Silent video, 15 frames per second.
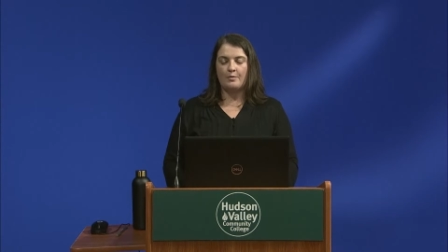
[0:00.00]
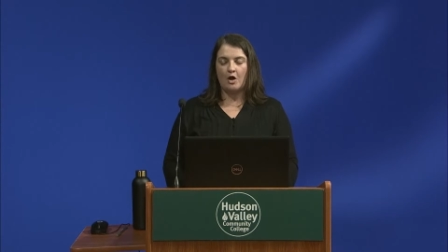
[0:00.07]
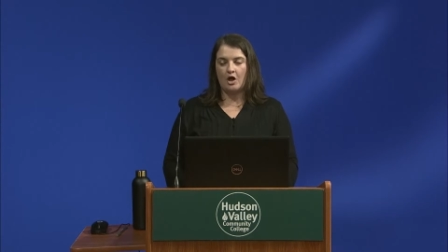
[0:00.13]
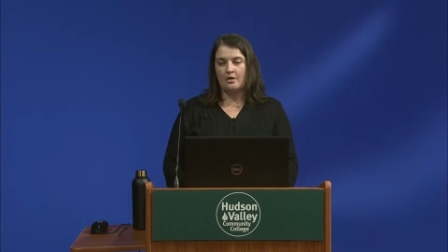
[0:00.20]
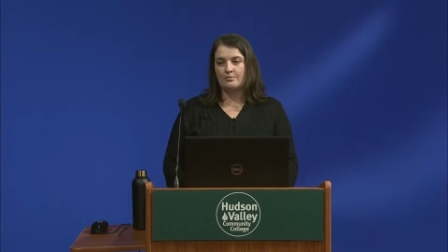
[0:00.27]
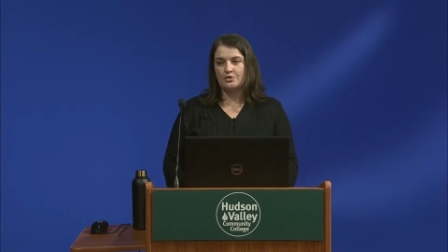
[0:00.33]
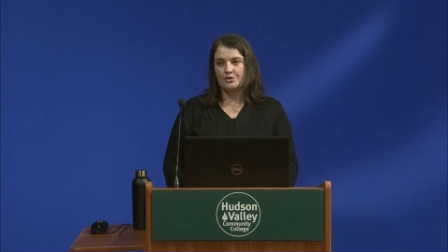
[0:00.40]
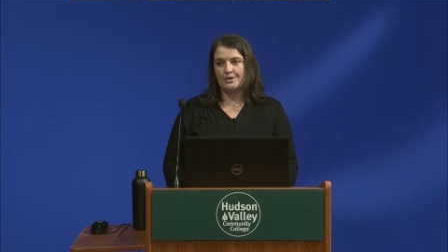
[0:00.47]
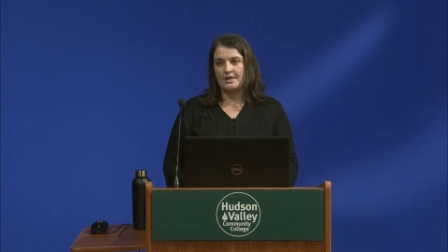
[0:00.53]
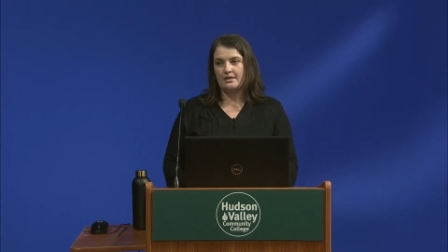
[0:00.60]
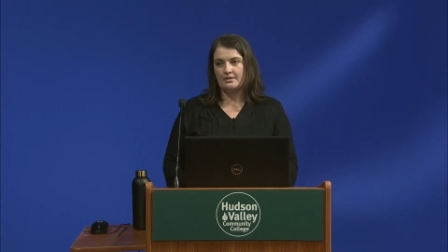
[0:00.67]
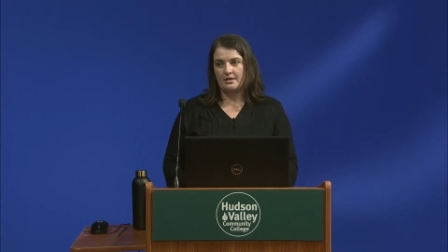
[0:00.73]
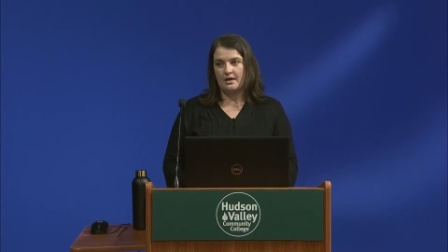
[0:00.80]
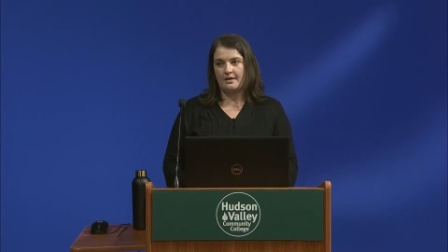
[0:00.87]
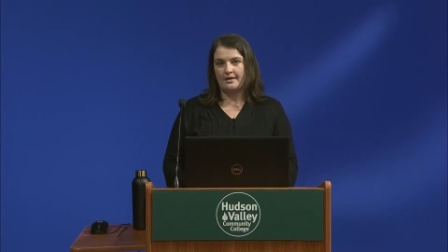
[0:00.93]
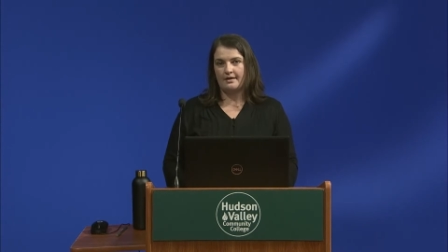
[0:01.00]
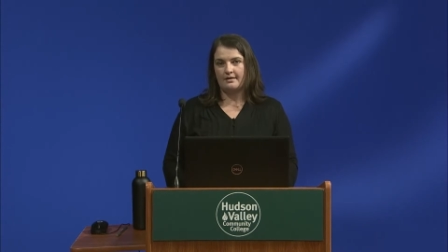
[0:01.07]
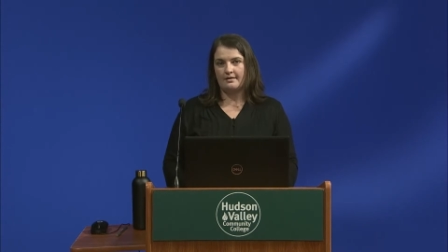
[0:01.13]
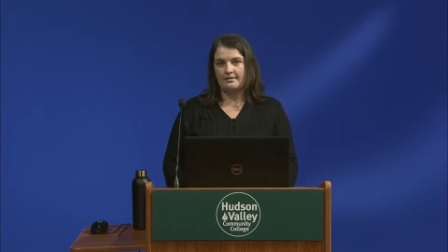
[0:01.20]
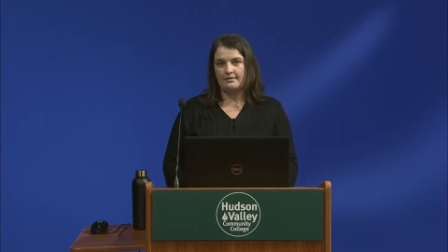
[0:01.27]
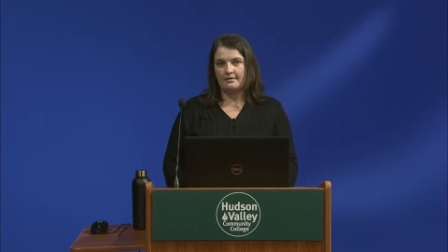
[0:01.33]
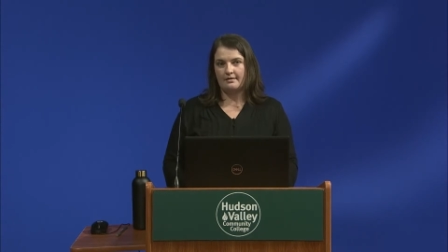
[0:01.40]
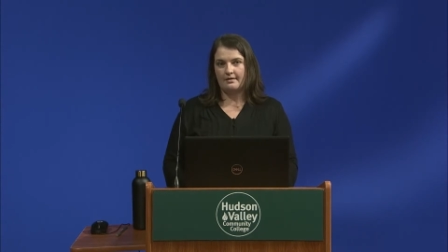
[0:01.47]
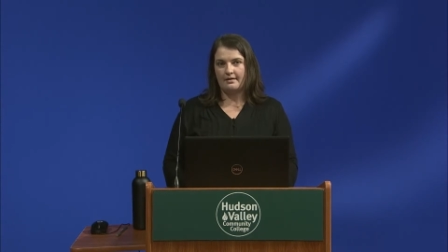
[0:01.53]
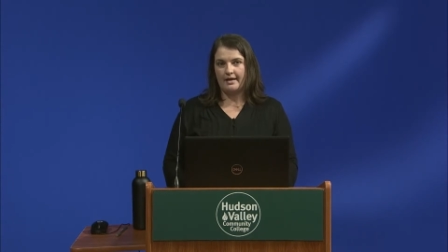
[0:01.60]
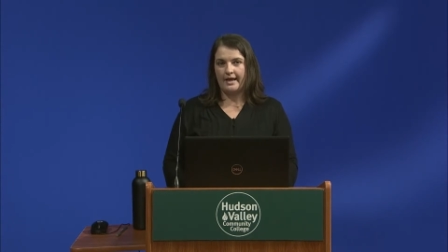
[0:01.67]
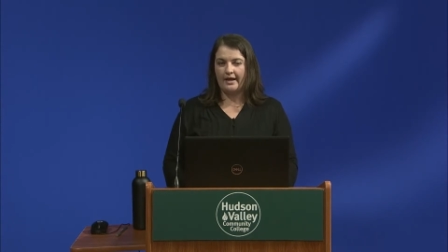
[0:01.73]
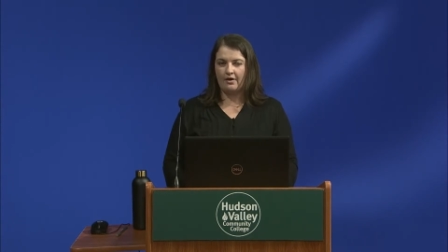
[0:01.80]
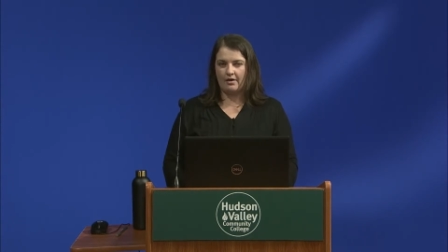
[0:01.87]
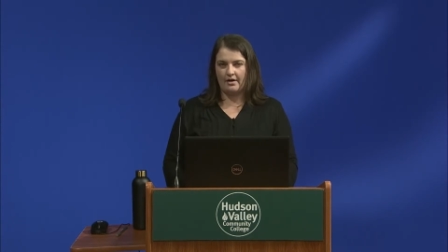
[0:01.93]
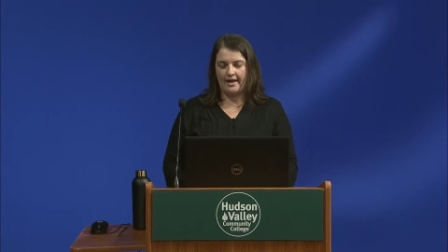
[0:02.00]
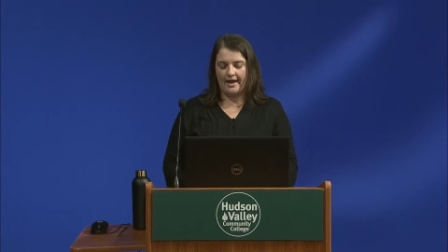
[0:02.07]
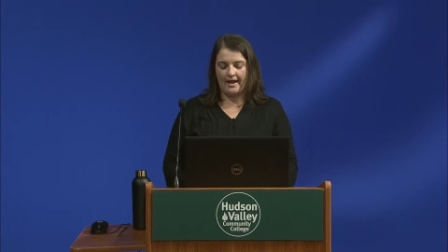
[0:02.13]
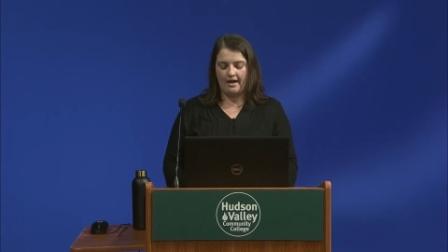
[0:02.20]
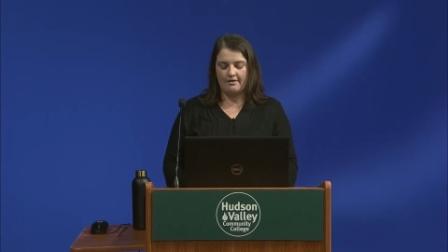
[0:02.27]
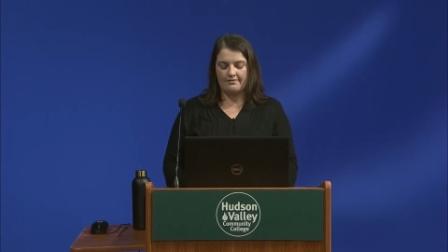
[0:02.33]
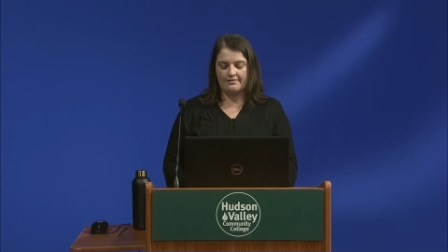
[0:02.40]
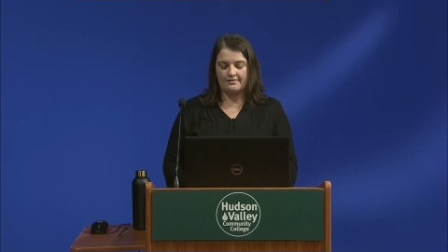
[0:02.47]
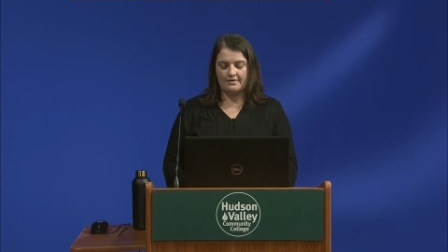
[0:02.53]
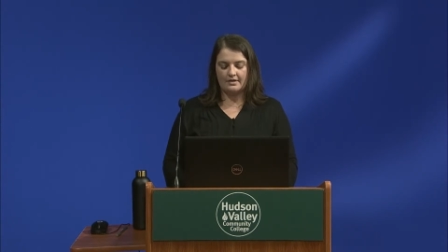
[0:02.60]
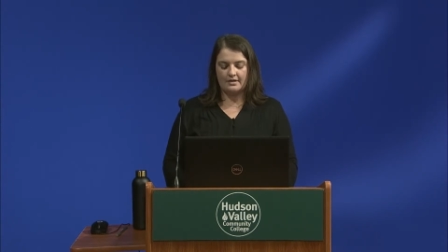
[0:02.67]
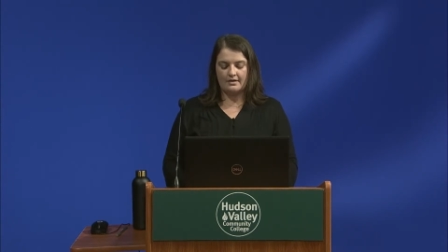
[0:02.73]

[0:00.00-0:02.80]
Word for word: palm tree dotted acre and a half.